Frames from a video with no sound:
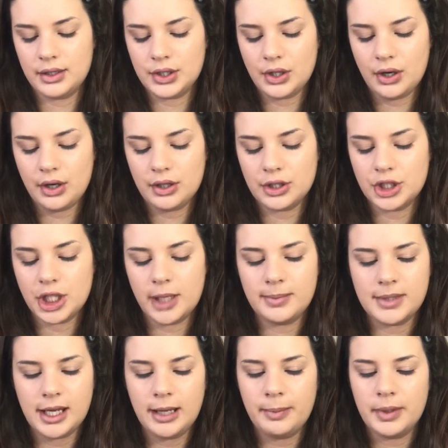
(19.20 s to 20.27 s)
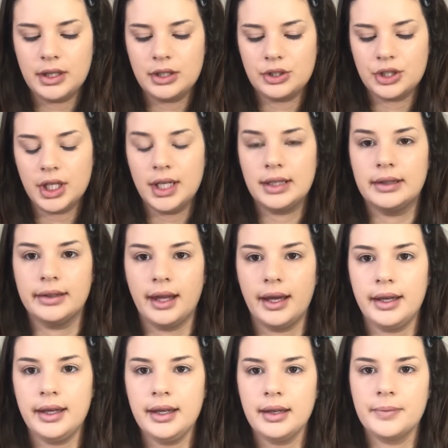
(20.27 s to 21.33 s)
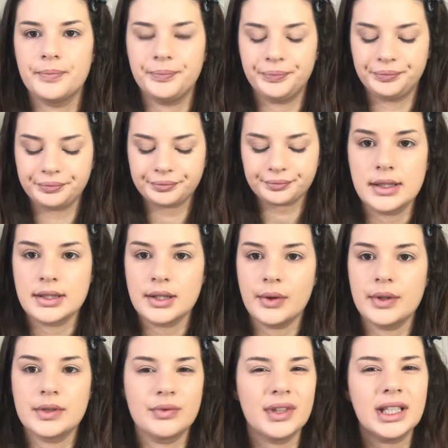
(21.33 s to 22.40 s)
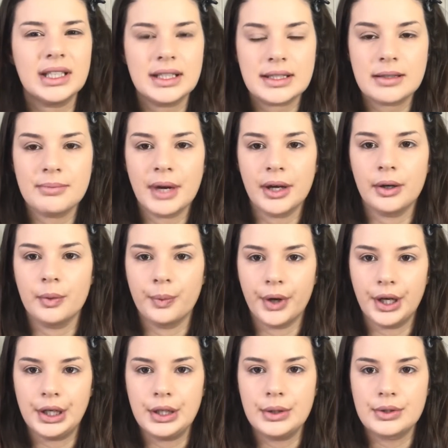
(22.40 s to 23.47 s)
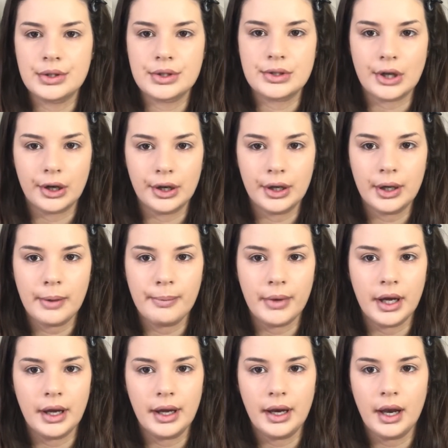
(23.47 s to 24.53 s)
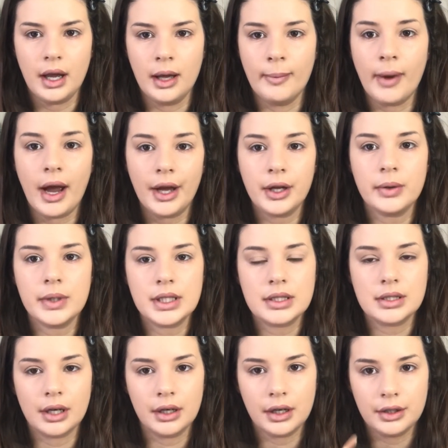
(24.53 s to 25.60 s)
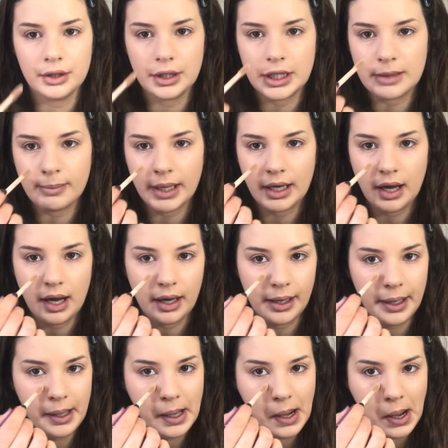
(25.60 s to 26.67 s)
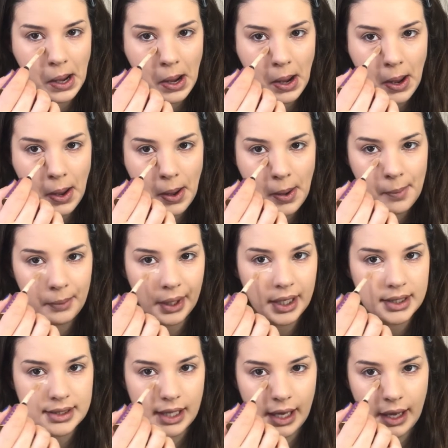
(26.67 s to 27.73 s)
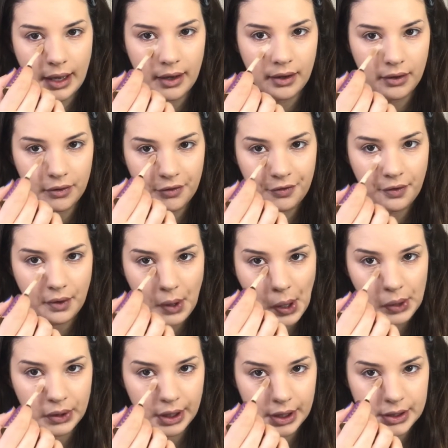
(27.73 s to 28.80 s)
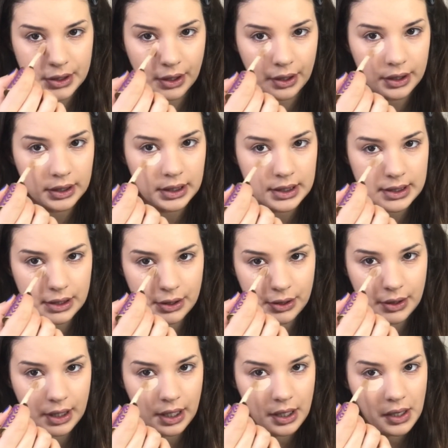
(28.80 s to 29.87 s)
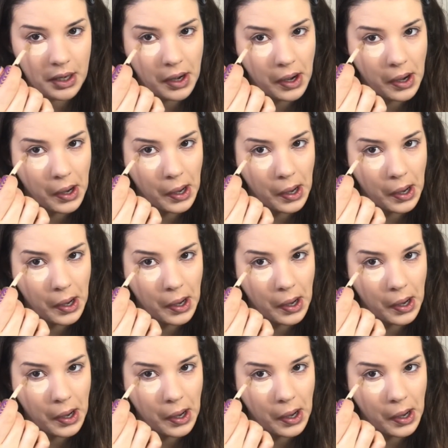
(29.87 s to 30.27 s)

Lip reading: Tarte Shape Tape in the shade Light. So it really doesn't matter where you start, but I always start underneath my eye because I have a lot of darkness under there.